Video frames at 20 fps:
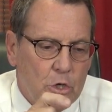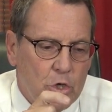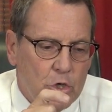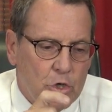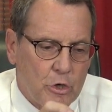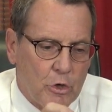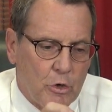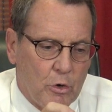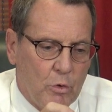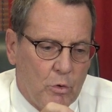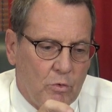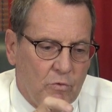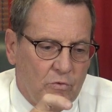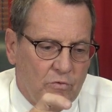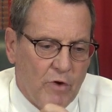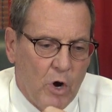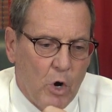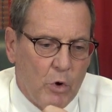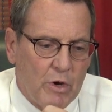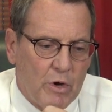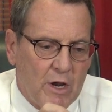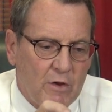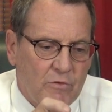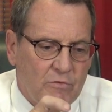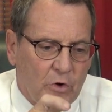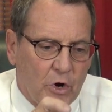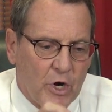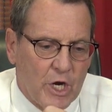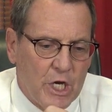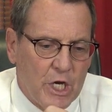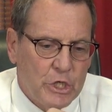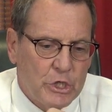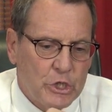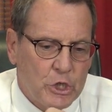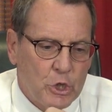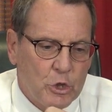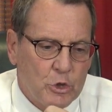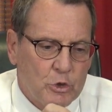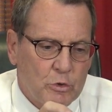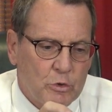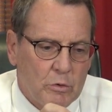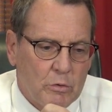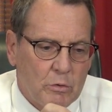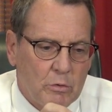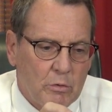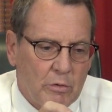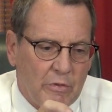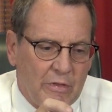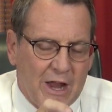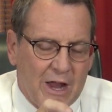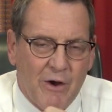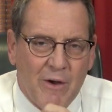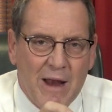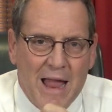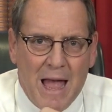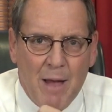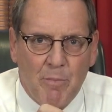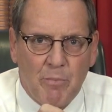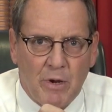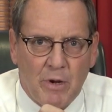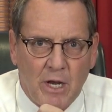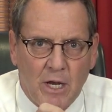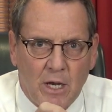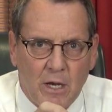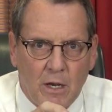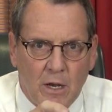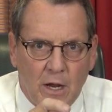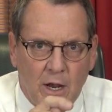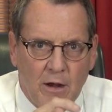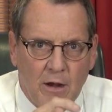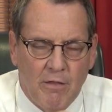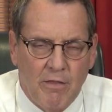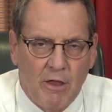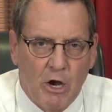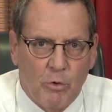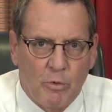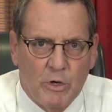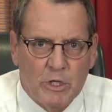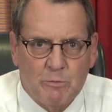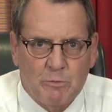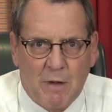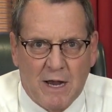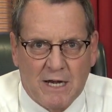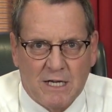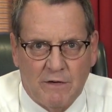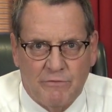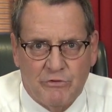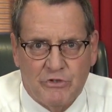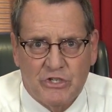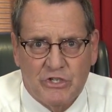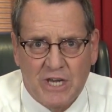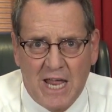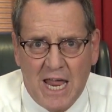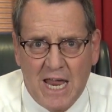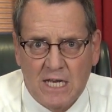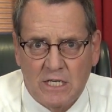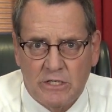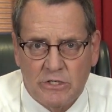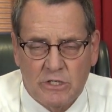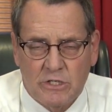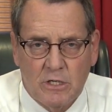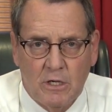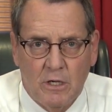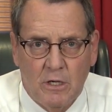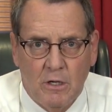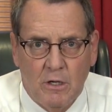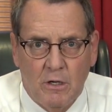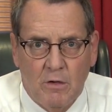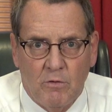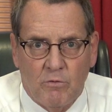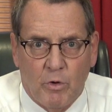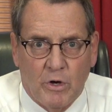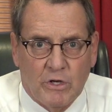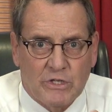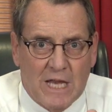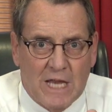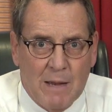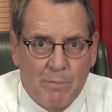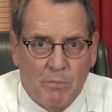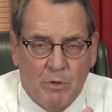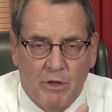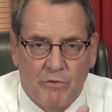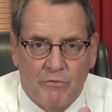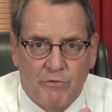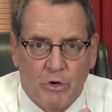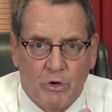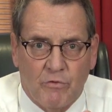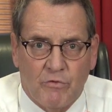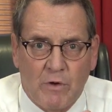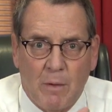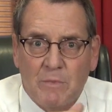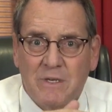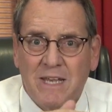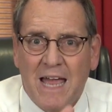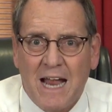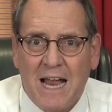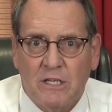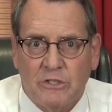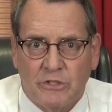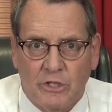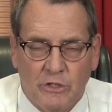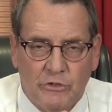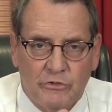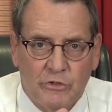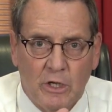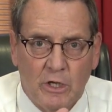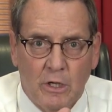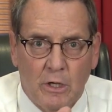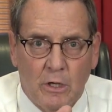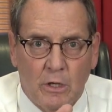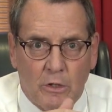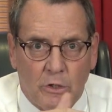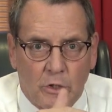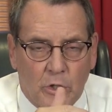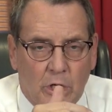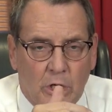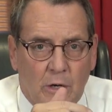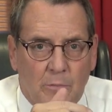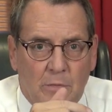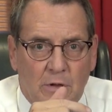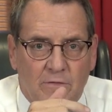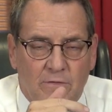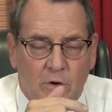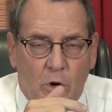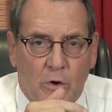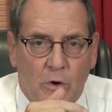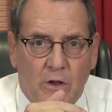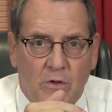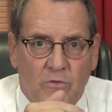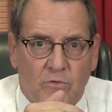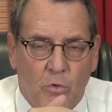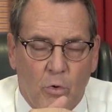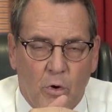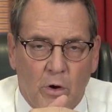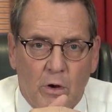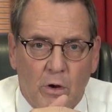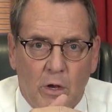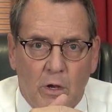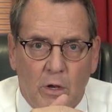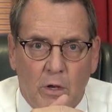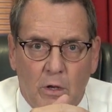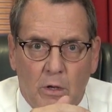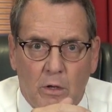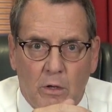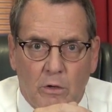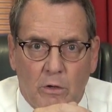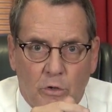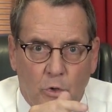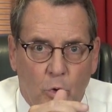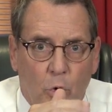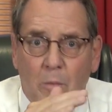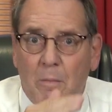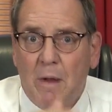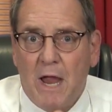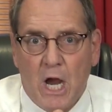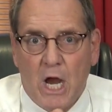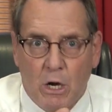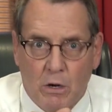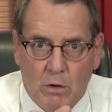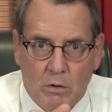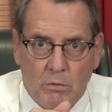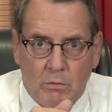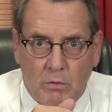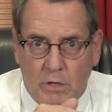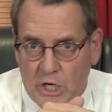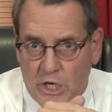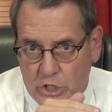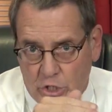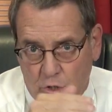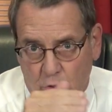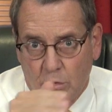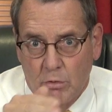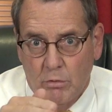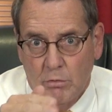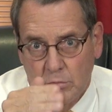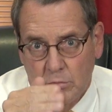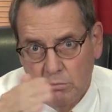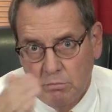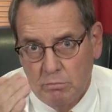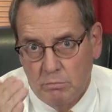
to voting for issues that are happening in their respective states. For example, if you're from Texas, you're going to be voting for your mayor in your